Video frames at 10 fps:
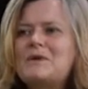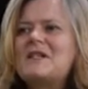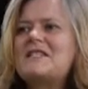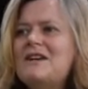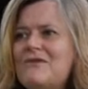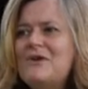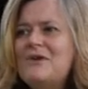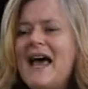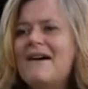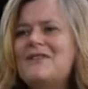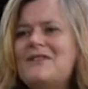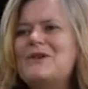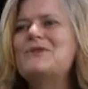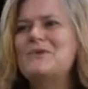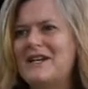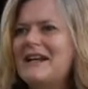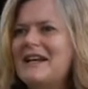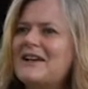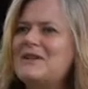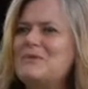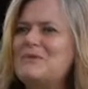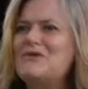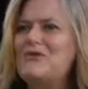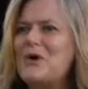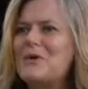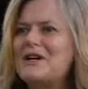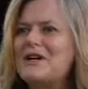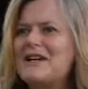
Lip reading: because if we have those, we can actually move forward.